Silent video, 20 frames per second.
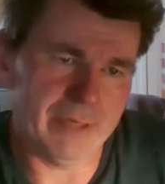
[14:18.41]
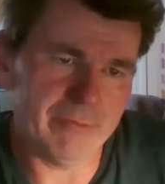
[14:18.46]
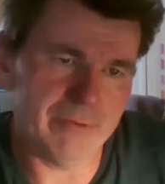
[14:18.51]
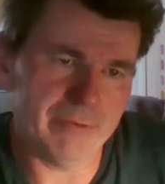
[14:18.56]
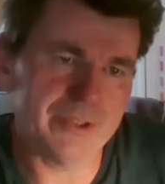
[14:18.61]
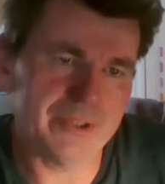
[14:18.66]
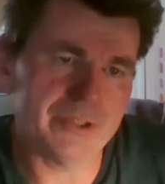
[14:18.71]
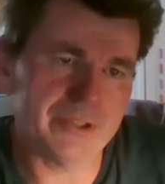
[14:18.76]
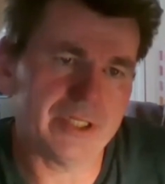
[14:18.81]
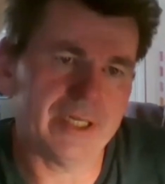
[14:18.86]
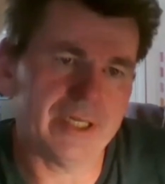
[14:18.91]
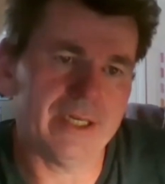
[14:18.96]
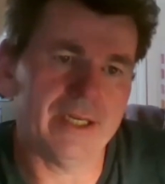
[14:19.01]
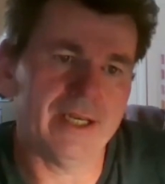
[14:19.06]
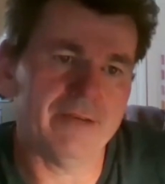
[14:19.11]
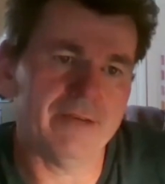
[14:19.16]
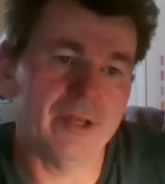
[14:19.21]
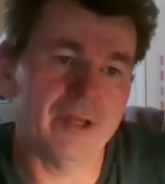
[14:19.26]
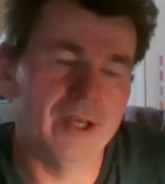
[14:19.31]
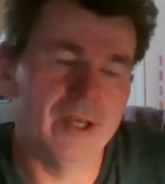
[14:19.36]
Everyone's just going
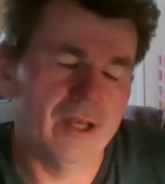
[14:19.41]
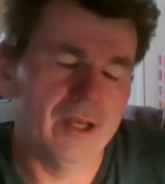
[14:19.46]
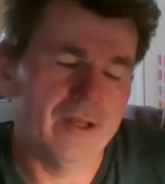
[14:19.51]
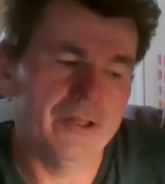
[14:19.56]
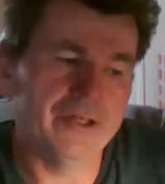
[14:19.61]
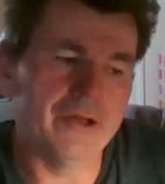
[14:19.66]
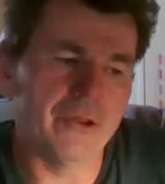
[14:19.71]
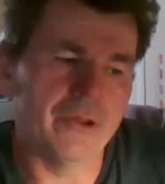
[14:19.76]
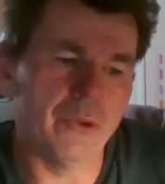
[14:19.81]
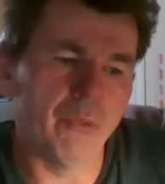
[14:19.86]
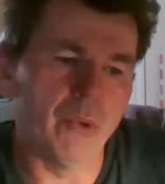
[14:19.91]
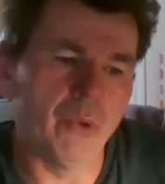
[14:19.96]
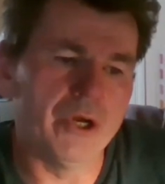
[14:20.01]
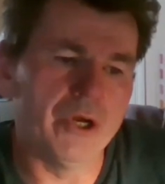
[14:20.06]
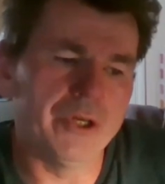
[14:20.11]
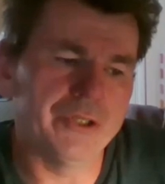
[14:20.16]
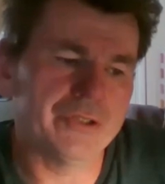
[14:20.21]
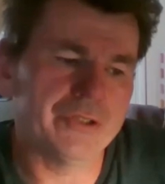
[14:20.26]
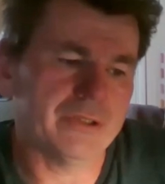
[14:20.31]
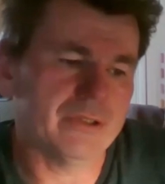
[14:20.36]
to have, you know, the
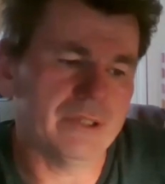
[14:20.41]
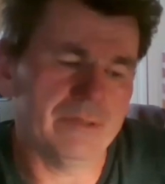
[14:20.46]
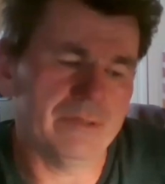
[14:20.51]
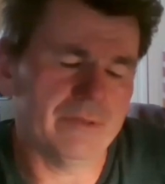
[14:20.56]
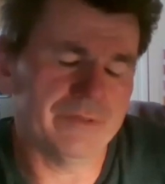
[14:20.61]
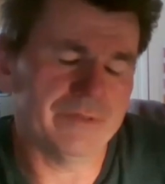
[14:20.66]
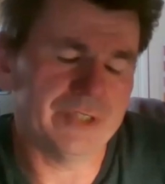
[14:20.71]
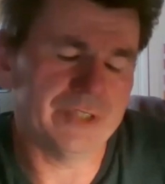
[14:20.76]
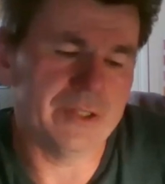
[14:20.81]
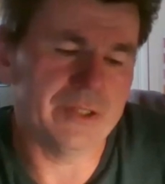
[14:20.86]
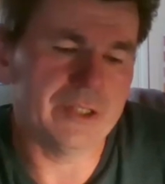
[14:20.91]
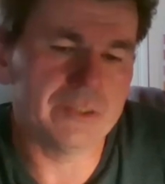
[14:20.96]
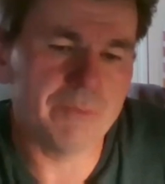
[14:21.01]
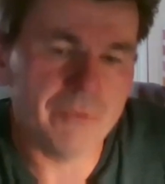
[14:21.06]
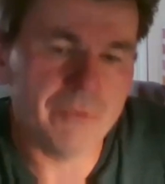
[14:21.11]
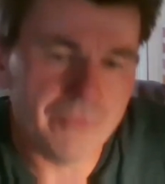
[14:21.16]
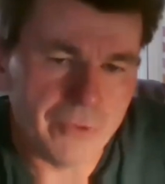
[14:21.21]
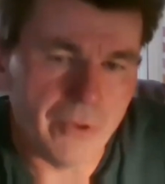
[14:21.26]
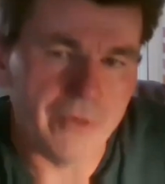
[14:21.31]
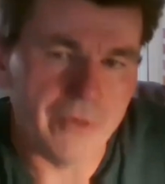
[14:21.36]
word, I've said this
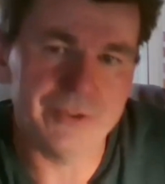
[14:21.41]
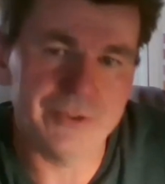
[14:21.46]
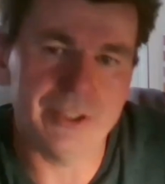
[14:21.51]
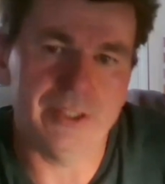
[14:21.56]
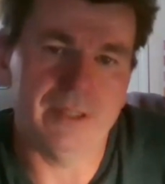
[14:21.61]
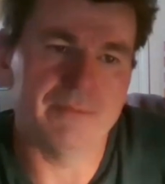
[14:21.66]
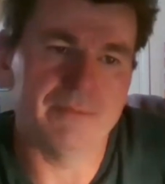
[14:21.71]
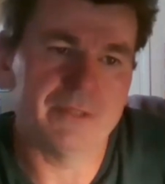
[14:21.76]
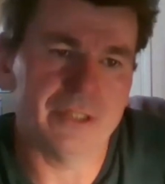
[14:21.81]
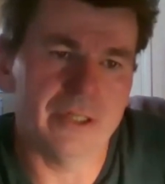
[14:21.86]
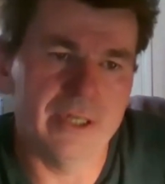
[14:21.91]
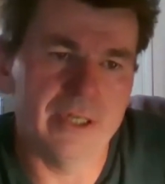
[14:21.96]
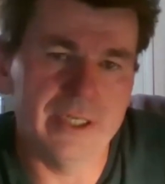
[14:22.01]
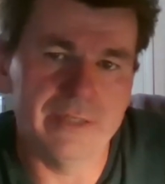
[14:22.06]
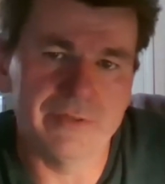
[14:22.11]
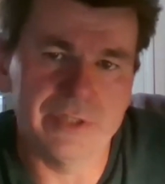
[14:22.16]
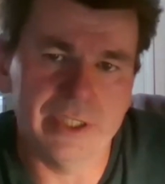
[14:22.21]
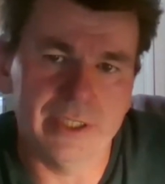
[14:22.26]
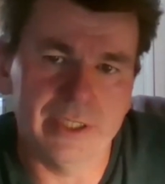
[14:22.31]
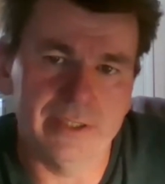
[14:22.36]
before, I'm
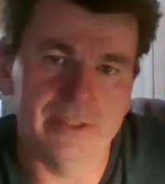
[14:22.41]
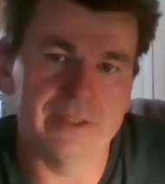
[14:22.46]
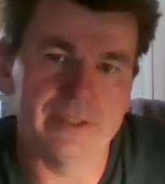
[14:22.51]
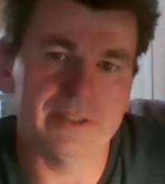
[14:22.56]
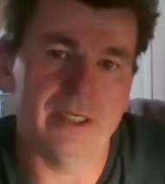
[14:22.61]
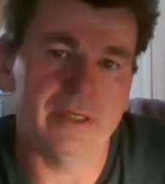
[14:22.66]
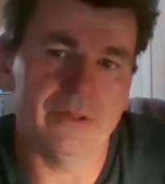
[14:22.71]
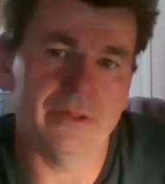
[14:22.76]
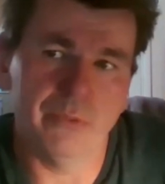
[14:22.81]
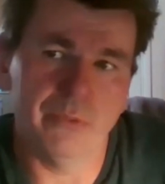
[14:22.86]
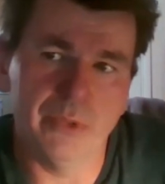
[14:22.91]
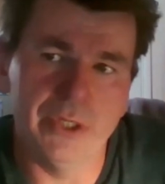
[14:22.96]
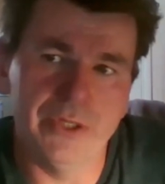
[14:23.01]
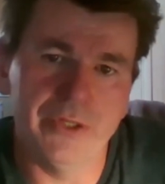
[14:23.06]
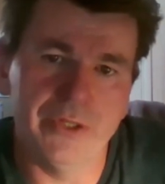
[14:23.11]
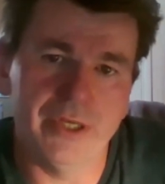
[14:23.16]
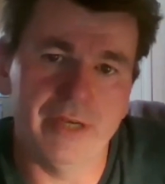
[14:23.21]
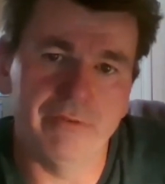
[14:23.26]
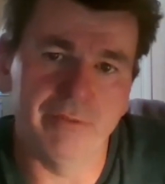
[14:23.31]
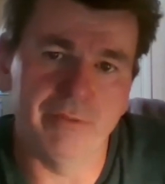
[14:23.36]
tired of saying this, the word
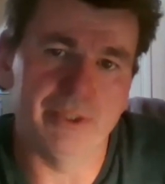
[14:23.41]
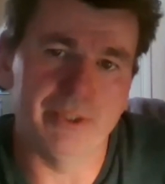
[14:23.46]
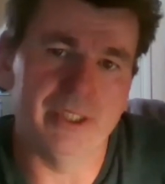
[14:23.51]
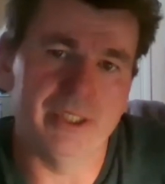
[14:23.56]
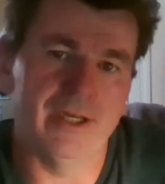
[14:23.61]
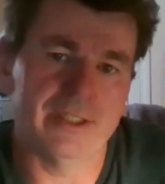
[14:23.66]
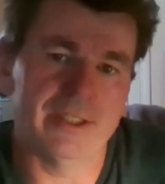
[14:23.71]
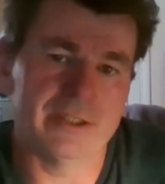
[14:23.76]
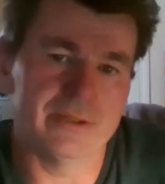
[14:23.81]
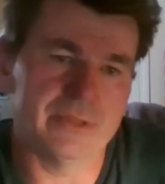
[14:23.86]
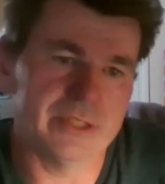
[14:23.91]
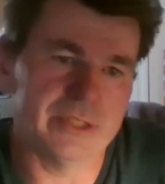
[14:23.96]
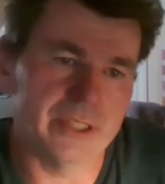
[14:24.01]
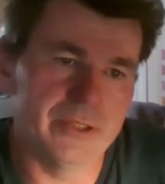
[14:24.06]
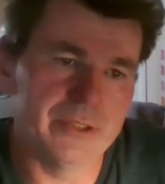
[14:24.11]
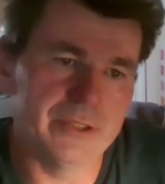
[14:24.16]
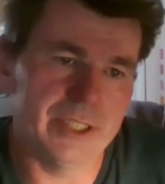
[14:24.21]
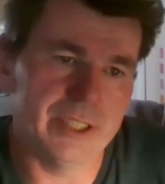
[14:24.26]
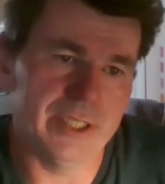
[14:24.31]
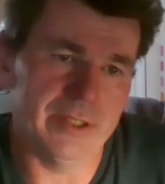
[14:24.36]
that everybody likes to
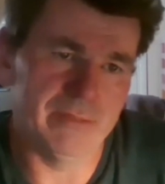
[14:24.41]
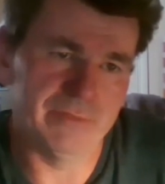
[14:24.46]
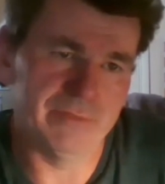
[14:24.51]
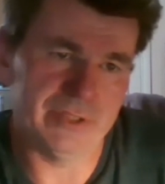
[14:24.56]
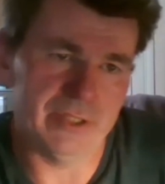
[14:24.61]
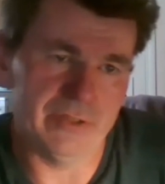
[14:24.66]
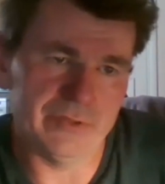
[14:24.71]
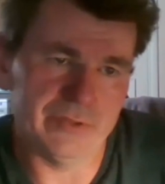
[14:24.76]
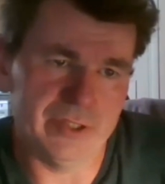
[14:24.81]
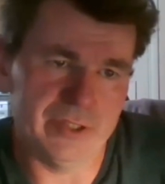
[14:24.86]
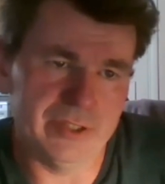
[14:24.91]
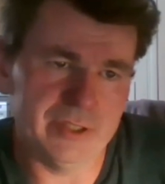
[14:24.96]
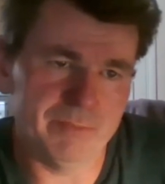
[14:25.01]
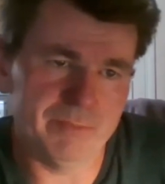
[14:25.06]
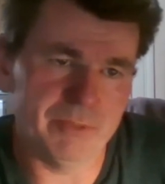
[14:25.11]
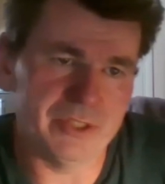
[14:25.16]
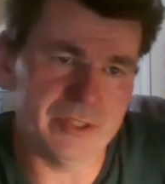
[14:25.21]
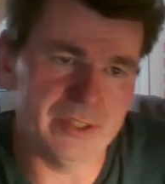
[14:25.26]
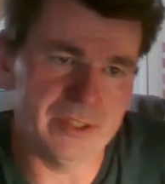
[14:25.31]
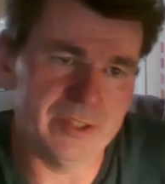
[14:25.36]
associate themselves in this
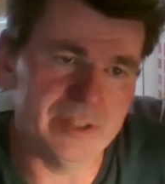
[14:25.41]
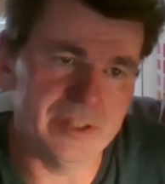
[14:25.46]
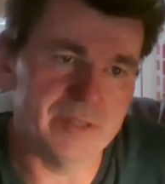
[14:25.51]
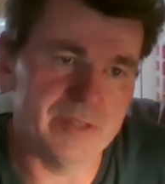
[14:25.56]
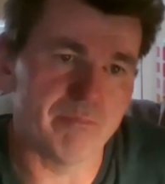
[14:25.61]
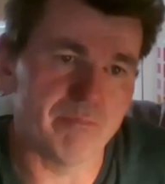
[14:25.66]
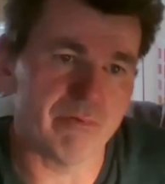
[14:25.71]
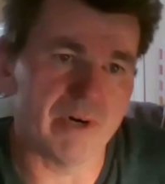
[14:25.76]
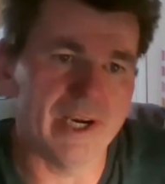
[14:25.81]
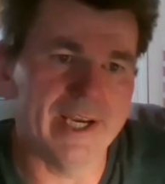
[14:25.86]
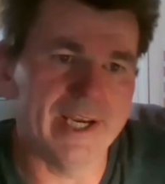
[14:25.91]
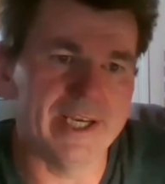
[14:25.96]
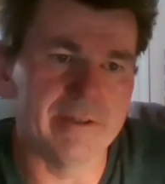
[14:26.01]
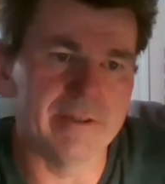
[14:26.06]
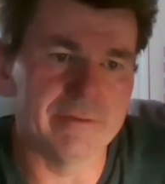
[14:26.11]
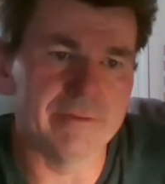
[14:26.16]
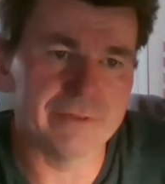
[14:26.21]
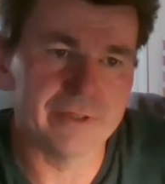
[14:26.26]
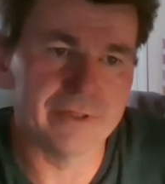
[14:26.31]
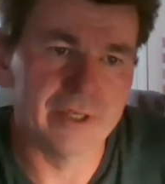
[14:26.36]
business is
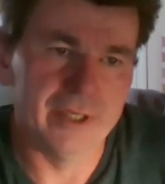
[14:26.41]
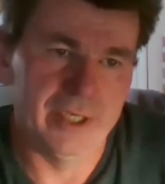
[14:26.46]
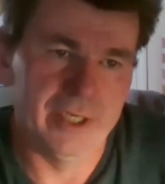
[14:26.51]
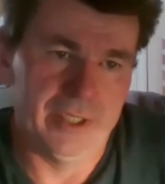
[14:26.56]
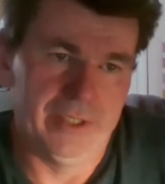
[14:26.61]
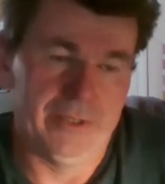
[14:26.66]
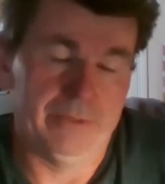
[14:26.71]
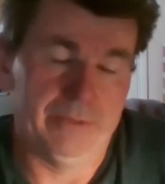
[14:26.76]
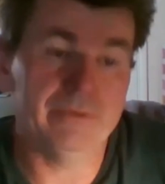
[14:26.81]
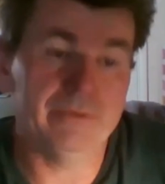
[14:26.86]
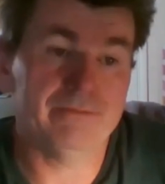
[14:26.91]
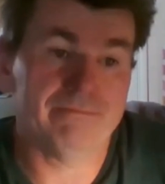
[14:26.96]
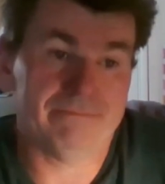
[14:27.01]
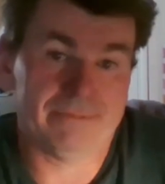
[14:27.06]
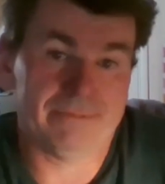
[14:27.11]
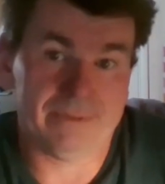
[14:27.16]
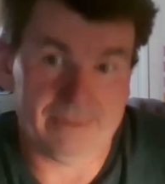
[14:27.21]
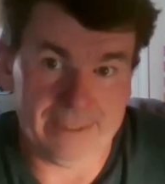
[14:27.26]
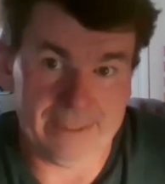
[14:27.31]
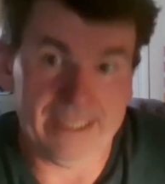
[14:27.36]
brave. Well,
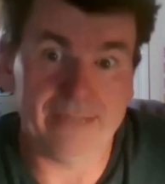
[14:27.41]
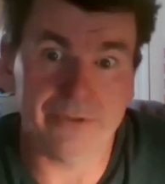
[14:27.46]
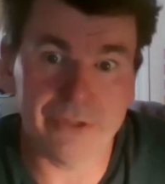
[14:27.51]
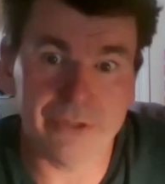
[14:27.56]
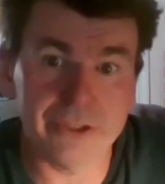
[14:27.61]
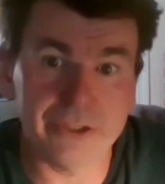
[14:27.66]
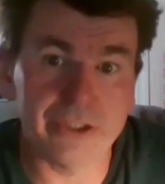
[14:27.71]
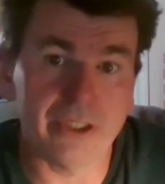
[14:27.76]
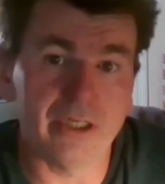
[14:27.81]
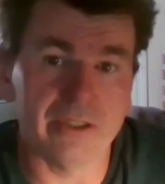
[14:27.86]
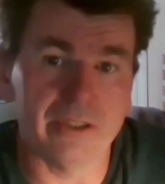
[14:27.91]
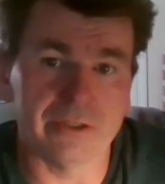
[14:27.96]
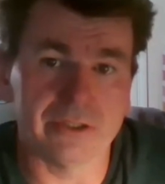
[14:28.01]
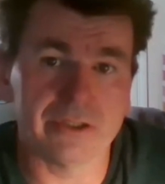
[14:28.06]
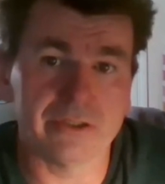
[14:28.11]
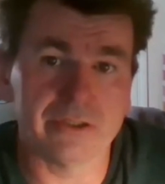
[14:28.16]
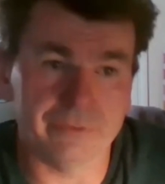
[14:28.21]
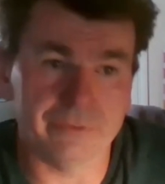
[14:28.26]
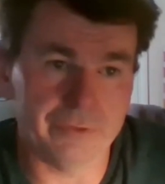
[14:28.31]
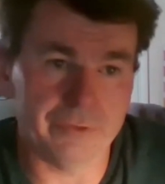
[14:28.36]
now's your
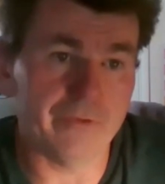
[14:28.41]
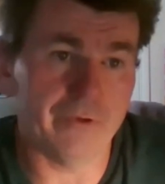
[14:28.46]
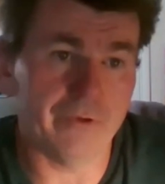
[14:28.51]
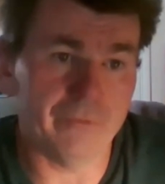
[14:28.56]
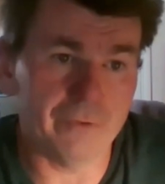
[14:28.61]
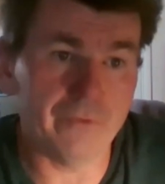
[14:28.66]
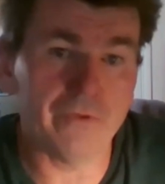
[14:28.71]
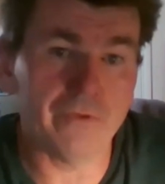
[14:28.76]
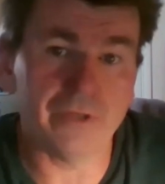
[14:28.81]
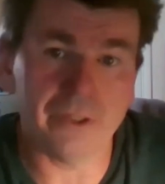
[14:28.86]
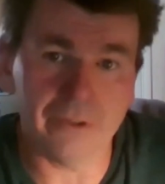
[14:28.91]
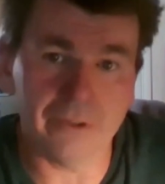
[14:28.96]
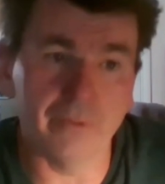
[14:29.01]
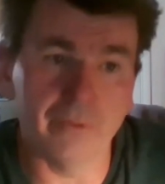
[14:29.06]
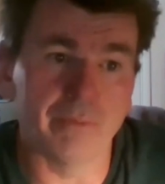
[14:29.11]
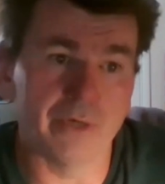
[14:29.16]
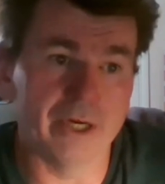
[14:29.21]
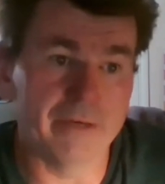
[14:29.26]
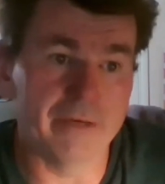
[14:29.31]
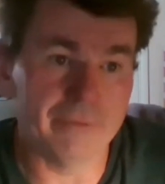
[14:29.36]
chance. Mm-hmm. You think
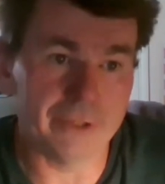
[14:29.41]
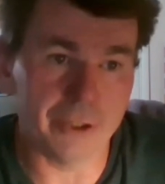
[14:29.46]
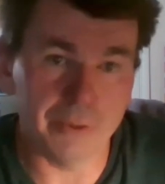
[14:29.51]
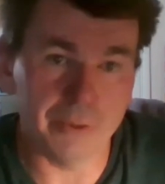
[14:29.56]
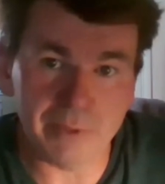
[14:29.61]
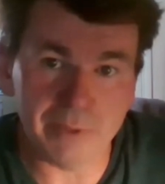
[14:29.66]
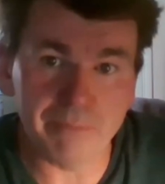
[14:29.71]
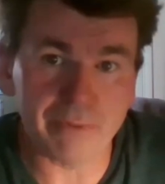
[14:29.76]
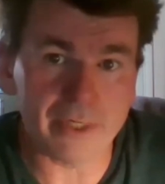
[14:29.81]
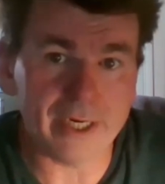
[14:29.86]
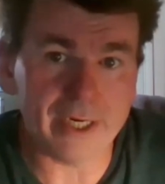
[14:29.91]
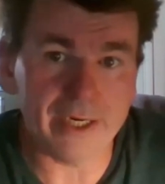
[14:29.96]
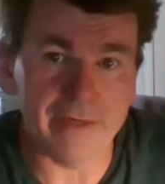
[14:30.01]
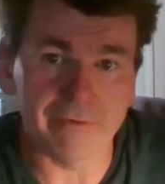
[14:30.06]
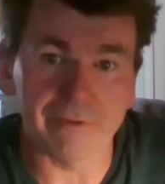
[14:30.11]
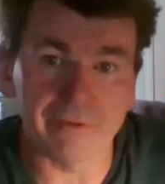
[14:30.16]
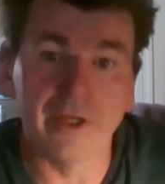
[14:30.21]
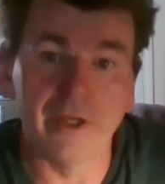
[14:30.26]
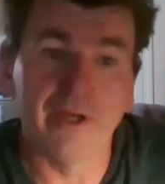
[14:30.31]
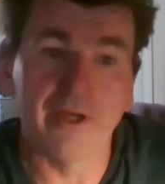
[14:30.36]
you're brave, go be
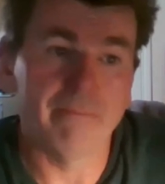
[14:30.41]
brave.